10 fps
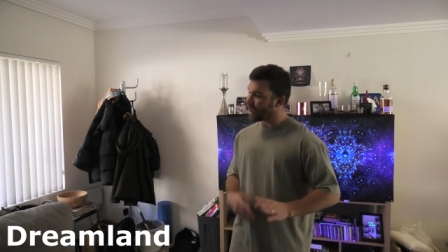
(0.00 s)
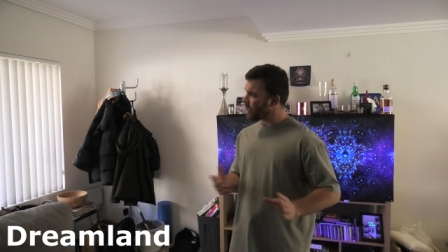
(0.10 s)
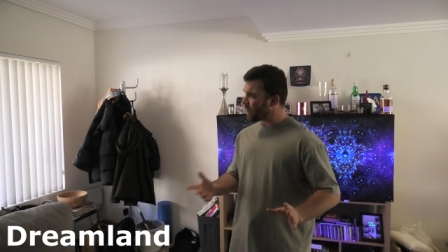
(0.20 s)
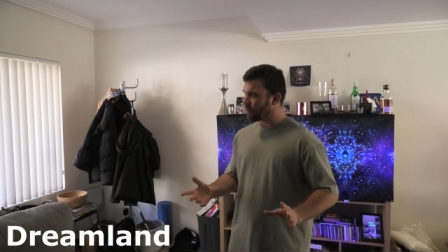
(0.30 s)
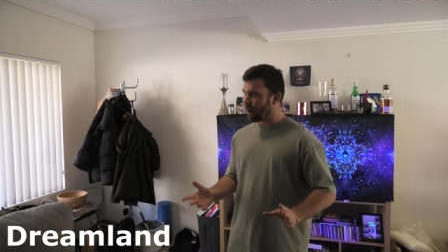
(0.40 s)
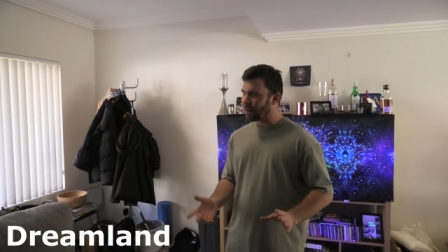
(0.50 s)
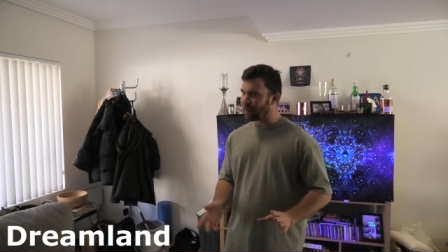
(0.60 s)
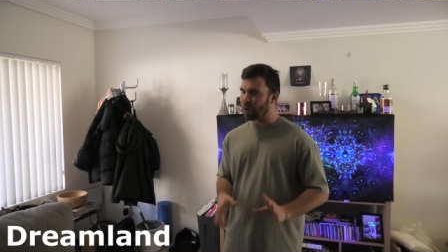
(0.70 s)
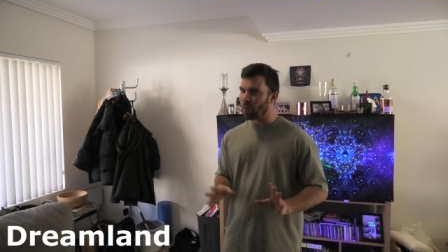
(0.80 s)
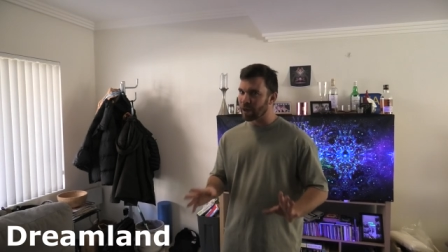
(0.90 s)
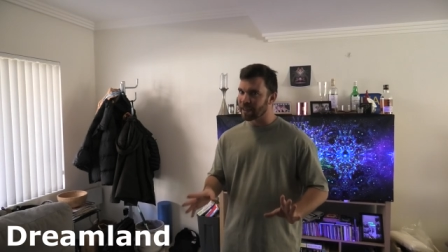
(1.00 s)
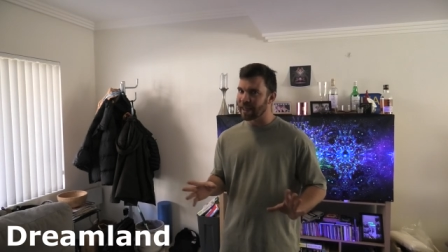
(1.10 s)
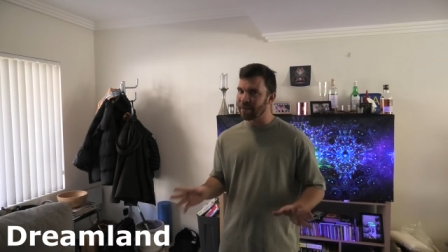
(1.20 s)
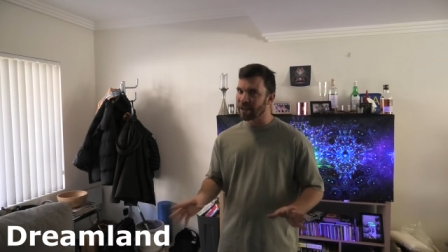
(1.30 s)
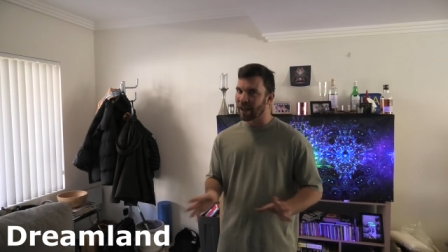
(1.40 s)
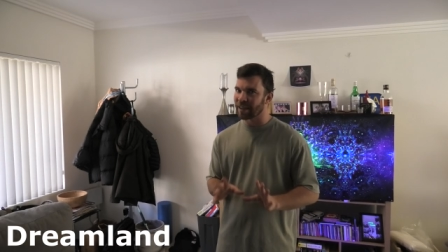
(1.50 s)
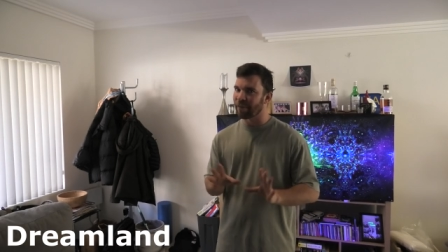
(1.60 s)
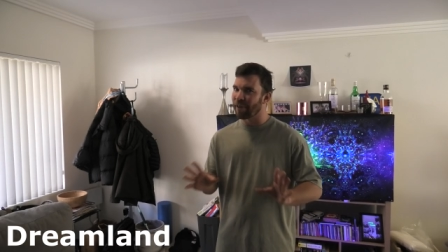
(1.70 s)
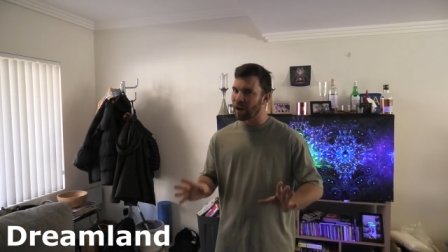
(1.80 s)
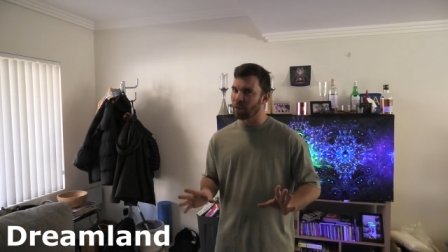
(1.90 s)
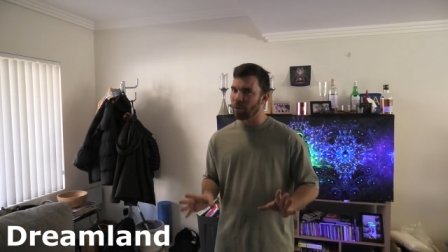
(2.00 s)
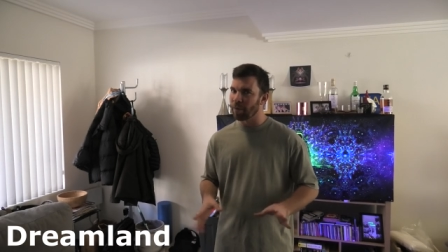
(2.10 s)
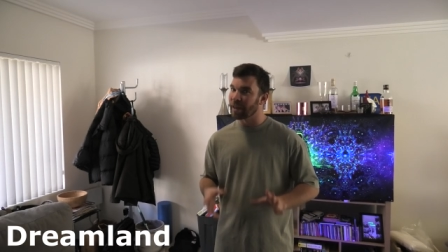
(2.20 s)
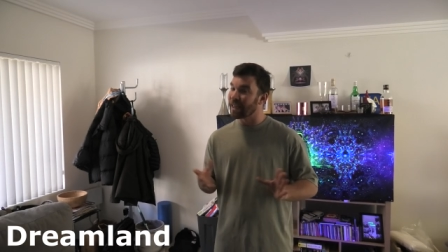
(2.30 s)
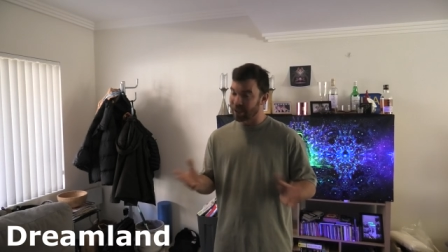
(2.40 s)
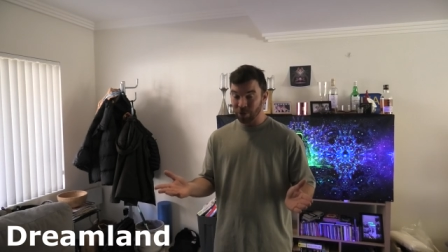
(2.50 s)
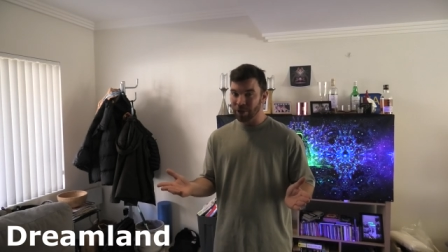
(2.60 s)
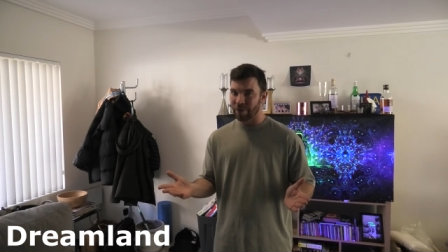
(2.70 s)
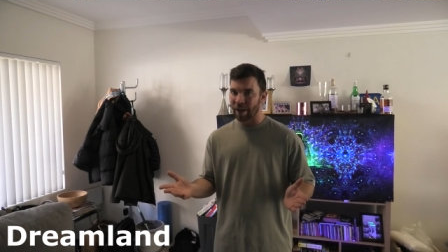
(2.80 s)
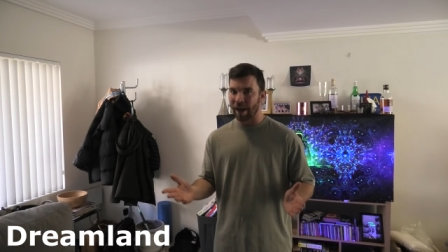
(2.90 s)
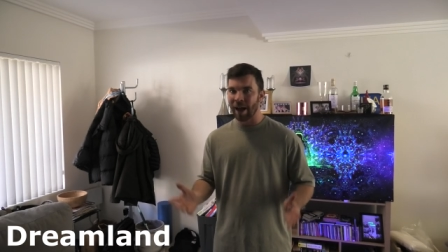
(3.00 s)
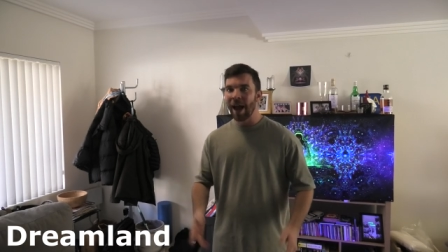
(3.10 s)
another melody at what seems like the final moment is also there,